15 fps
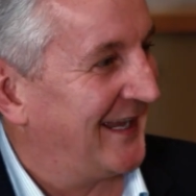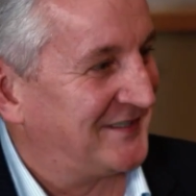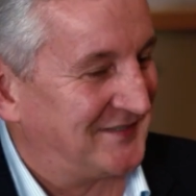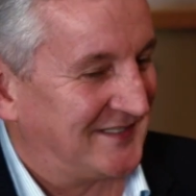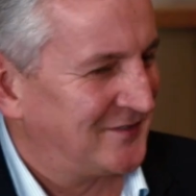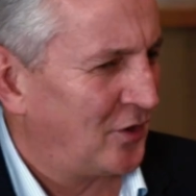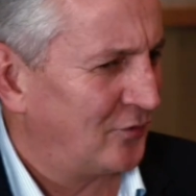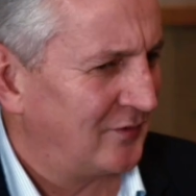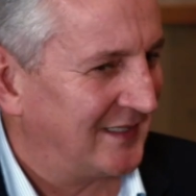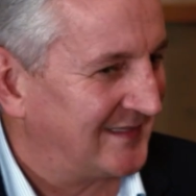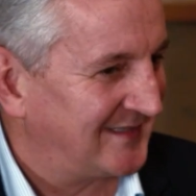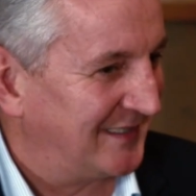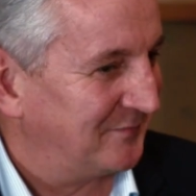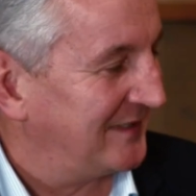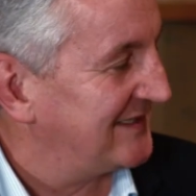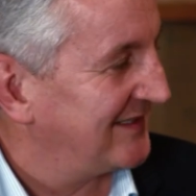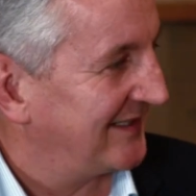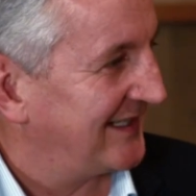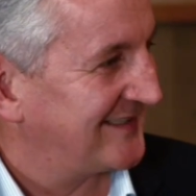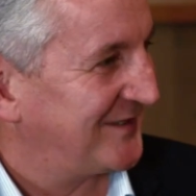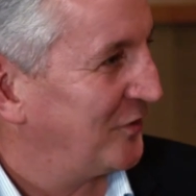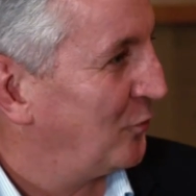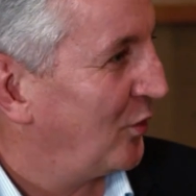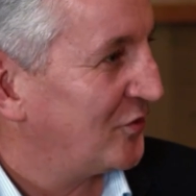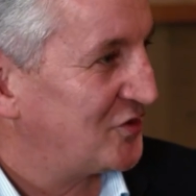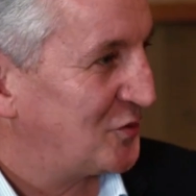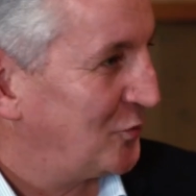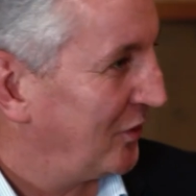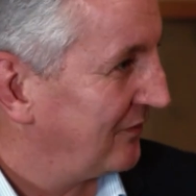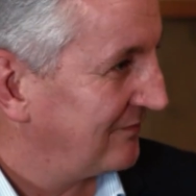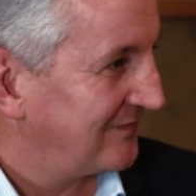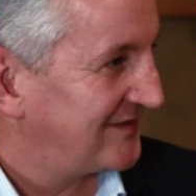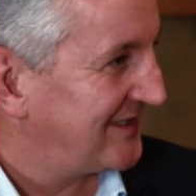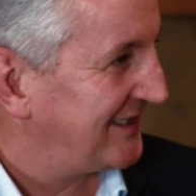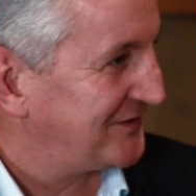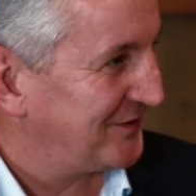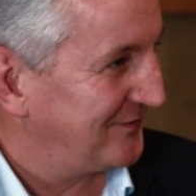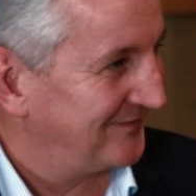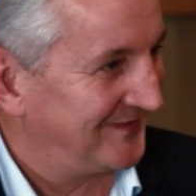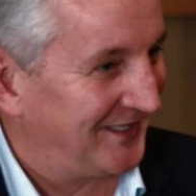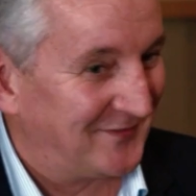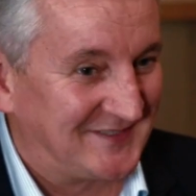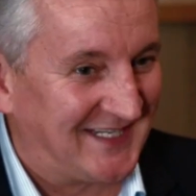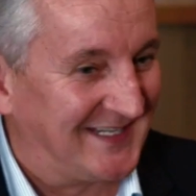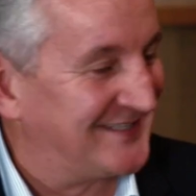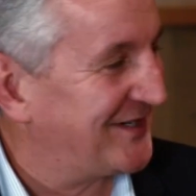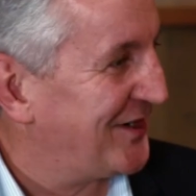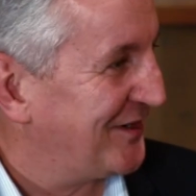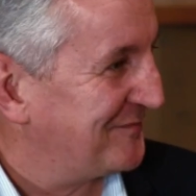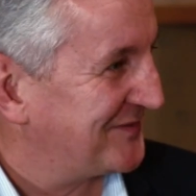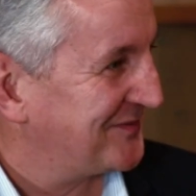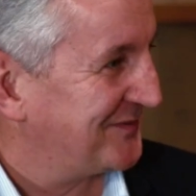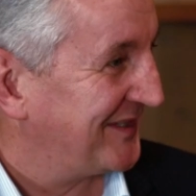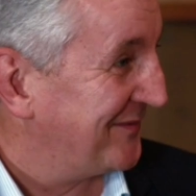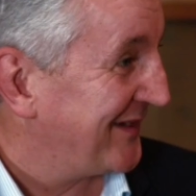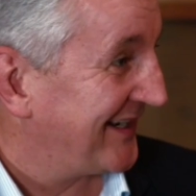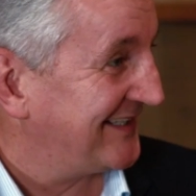Actually, it's not really a team meeting; it's a one-to-one session, 10 times with the